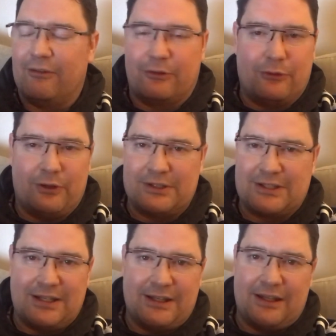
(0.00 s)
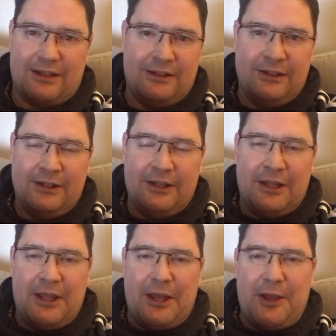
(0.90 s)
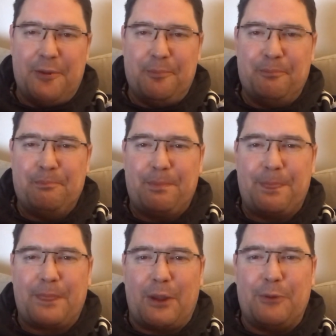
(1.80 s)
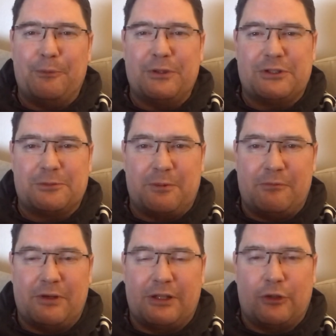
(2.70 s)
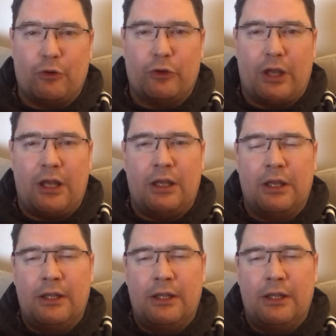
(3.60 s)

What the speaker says: thought I'd say that. Which has been really good. And,